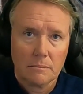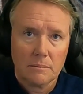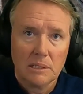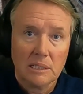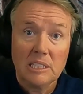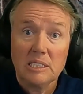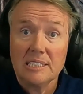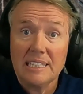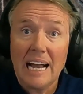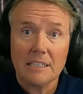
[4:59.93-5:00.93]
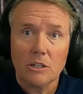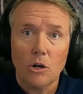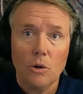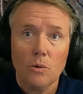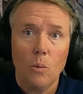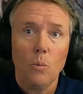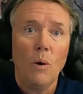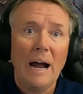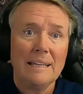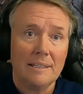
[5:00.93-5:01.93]
This is a tactic called
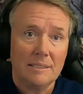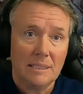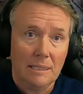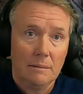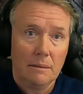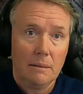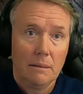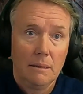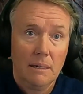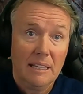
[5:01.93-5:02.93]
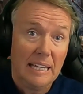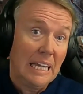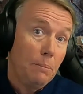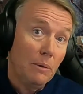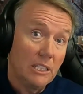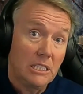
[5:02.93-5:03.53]
whitelisting. They keep a list of